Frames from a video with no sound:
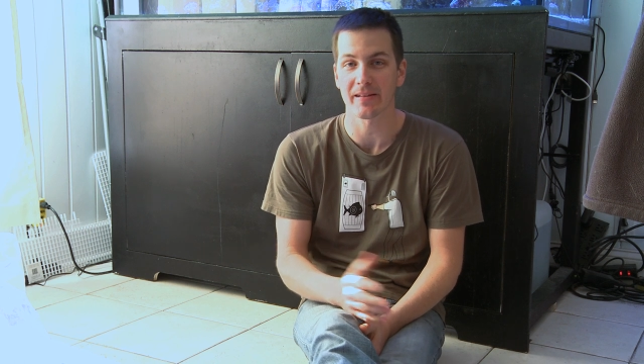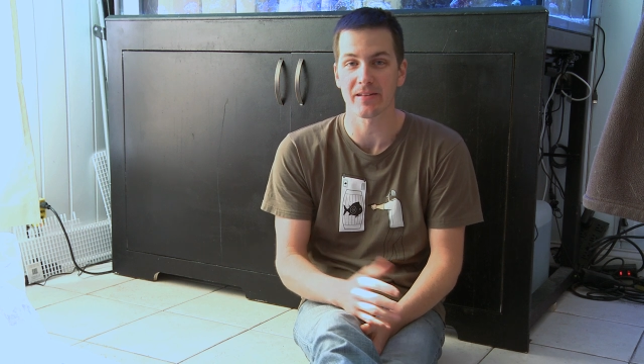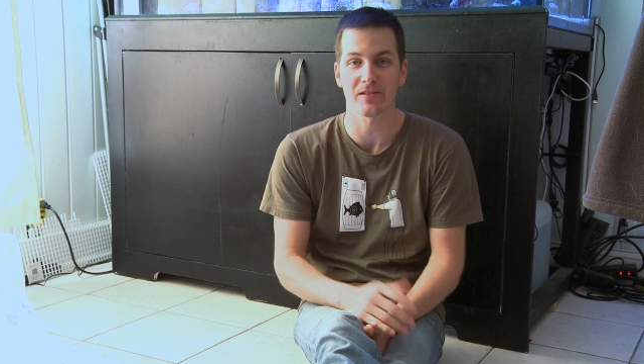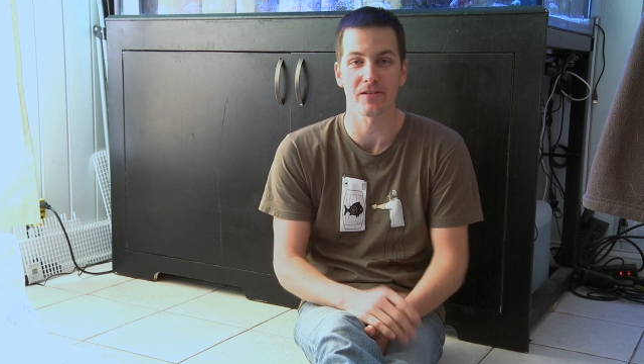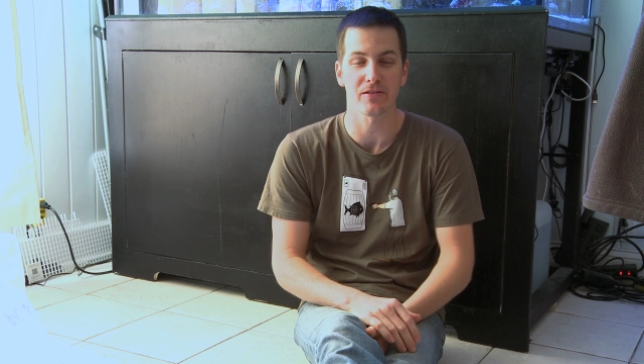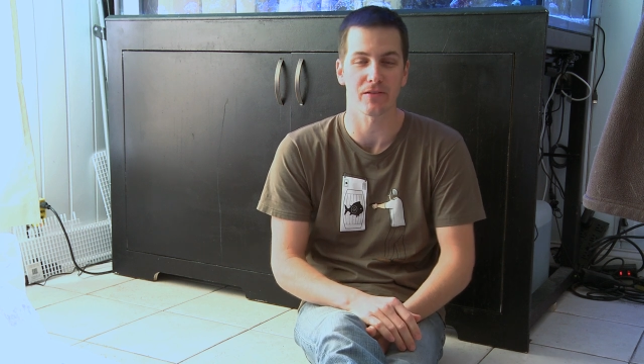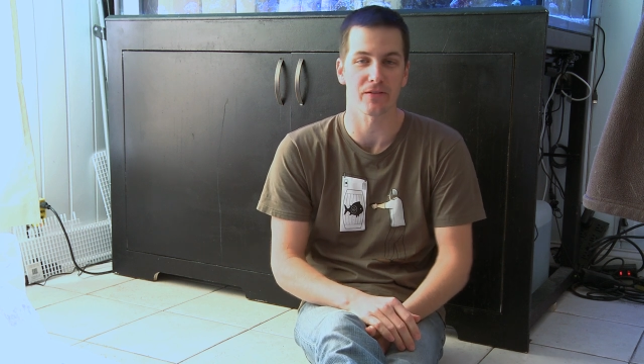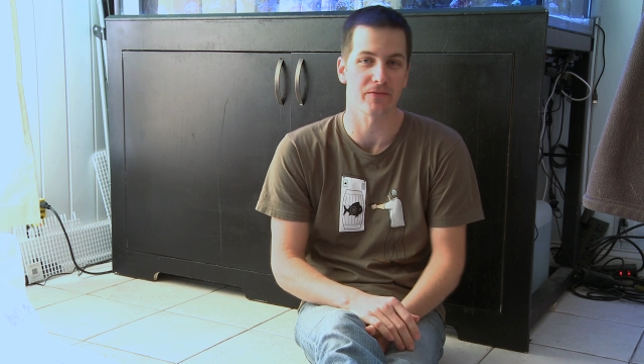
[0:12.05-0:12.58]

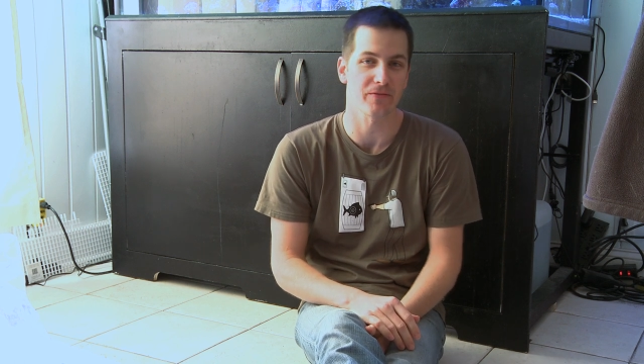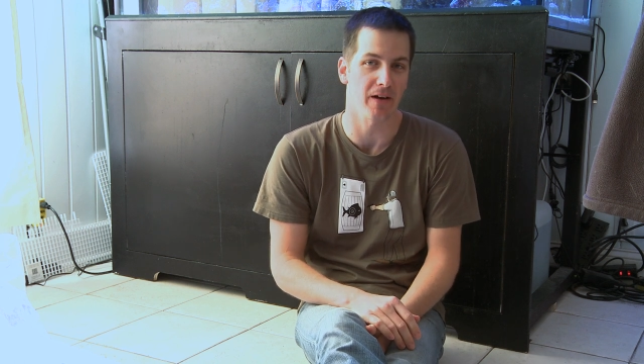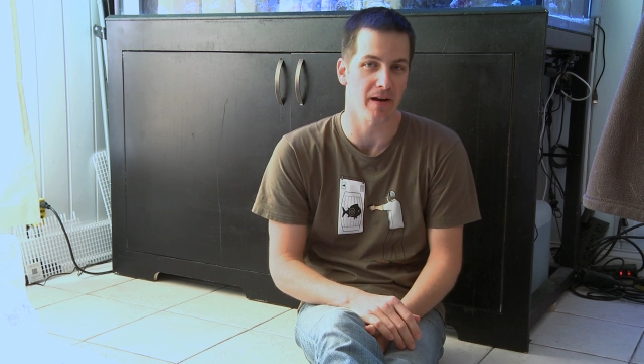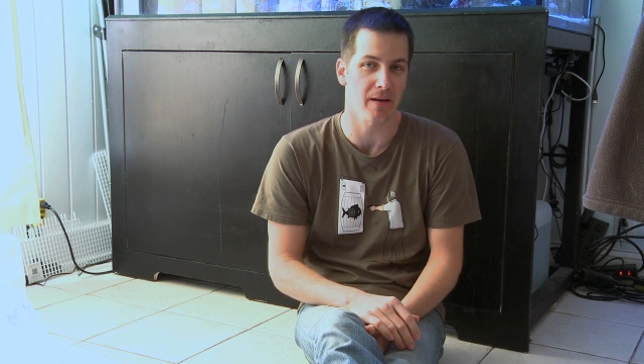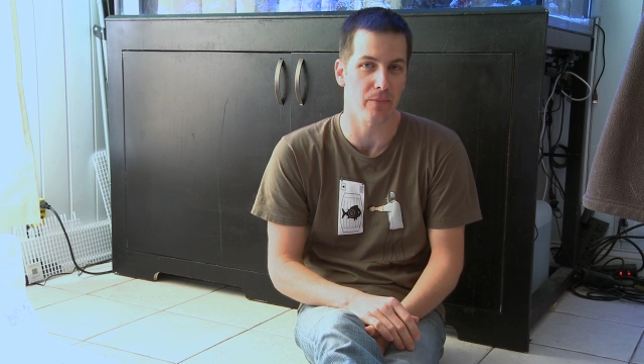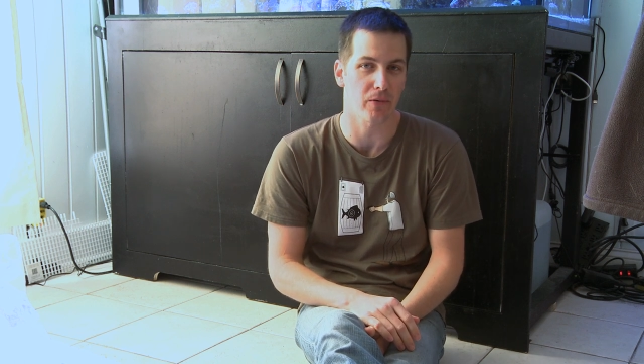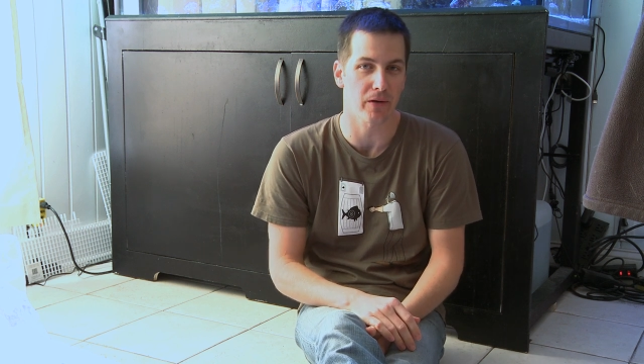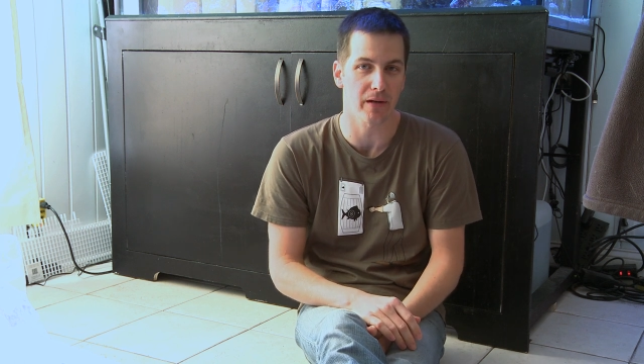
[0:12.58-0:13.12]
This is your
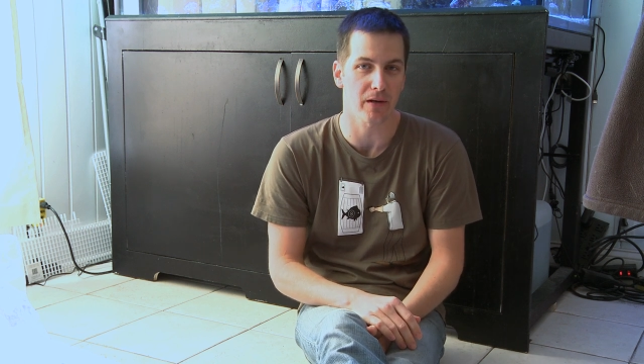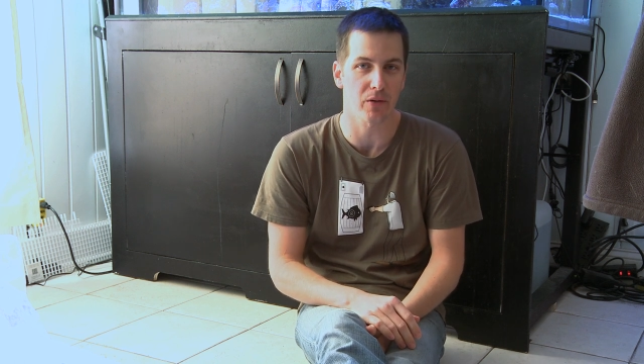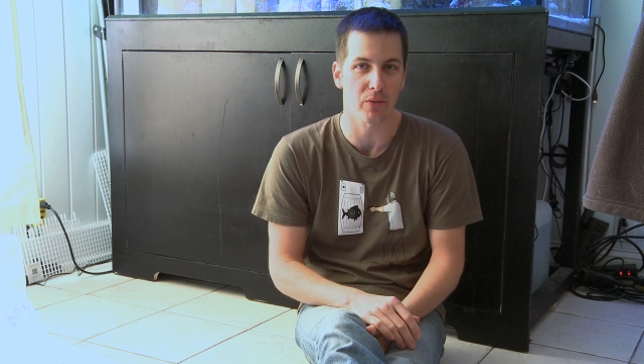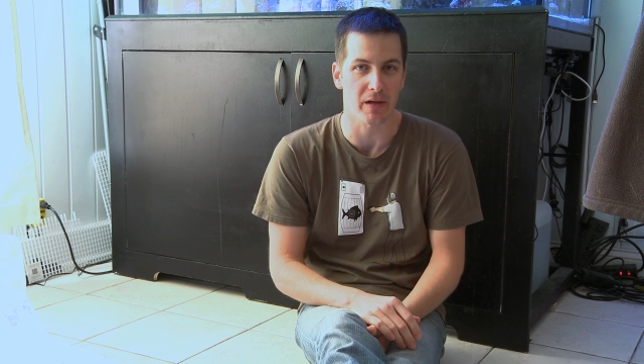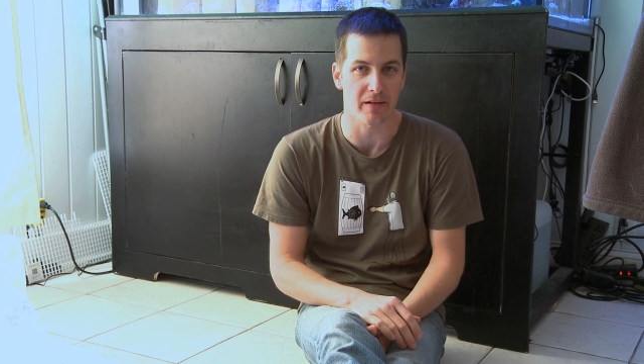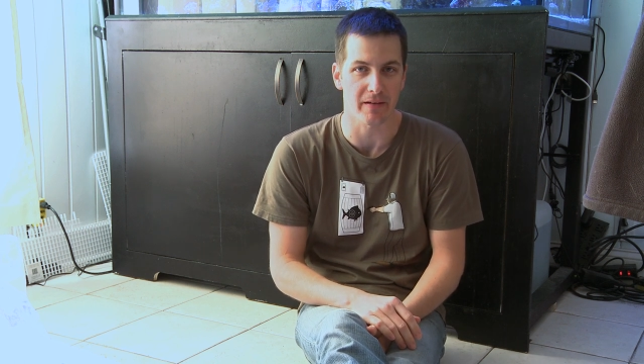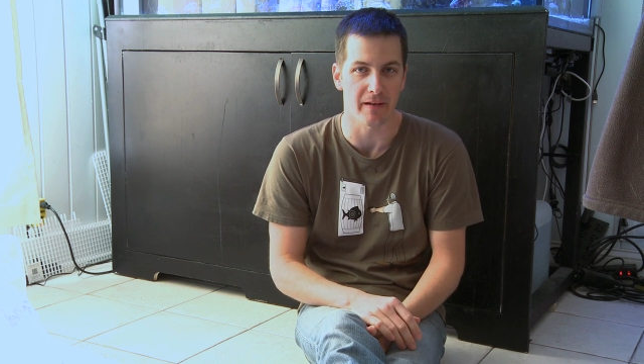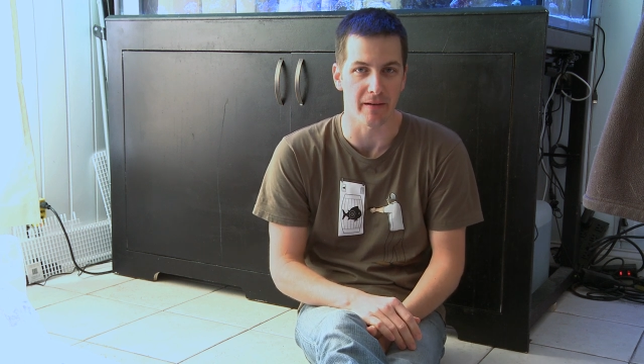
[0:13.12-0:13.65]
Friday morning
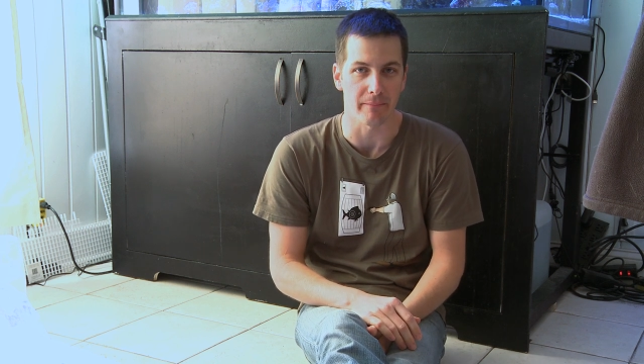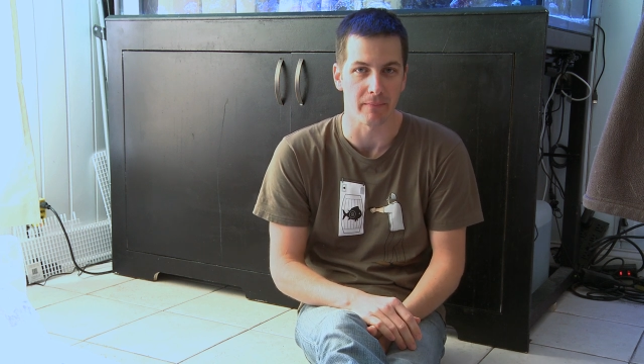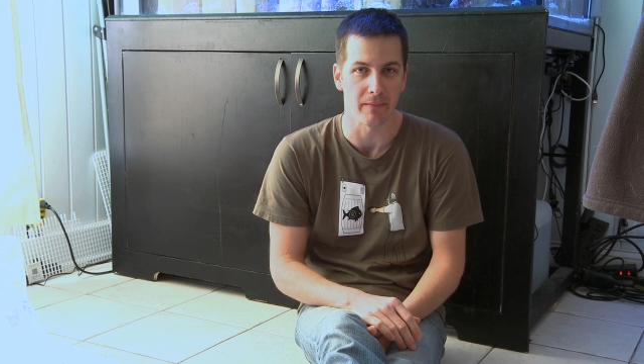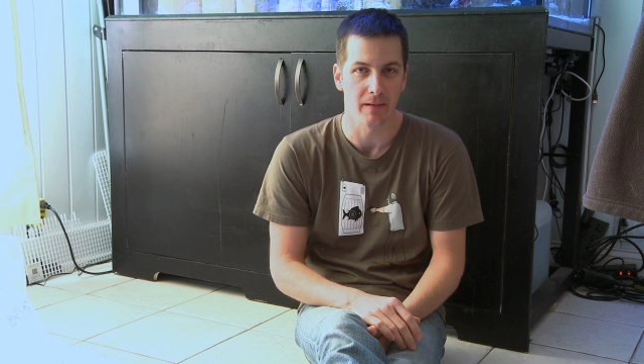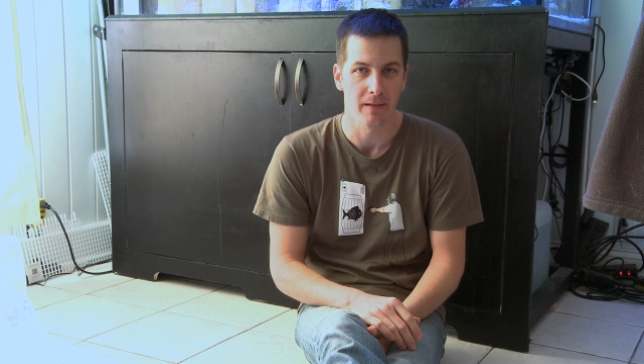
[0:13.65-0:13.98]
quick tip.